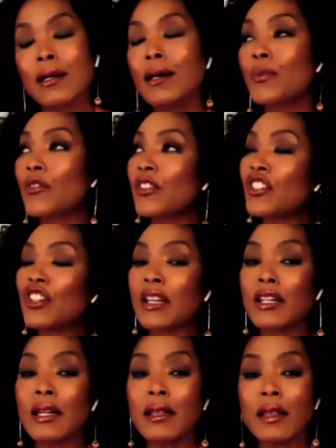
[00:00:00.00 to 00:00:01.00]

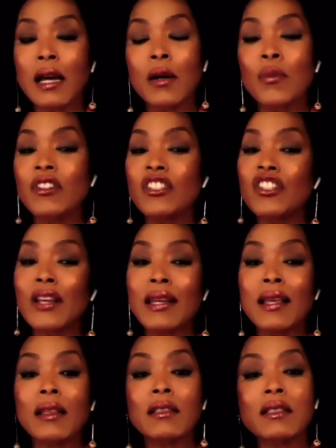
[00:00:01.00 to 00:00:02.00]
appreciating
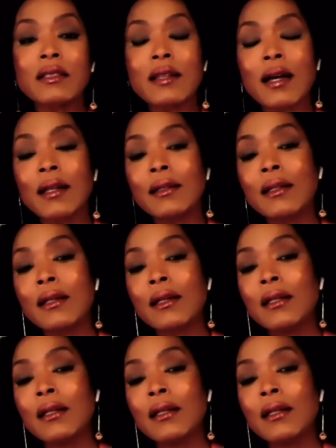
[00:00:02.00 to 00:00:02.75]
appreciating the sun,